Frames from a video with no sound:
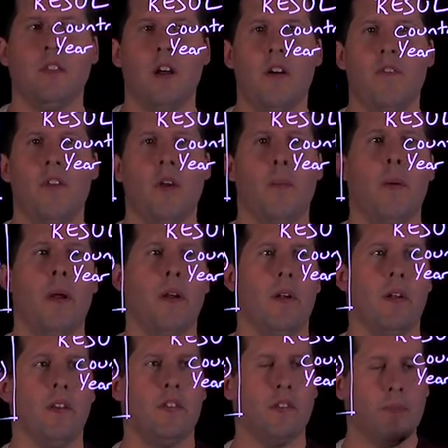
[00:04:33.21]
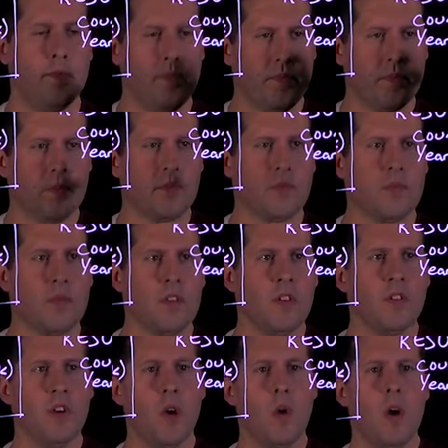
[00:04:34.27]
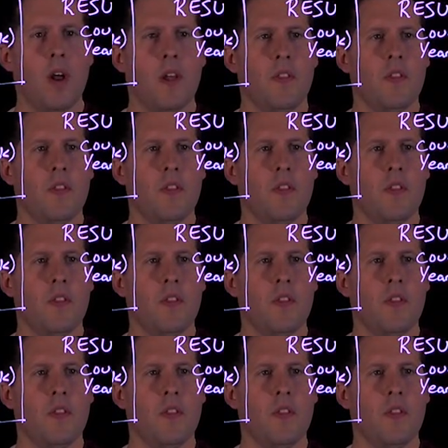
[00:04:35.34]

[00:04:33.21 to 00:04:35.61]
of their parents. So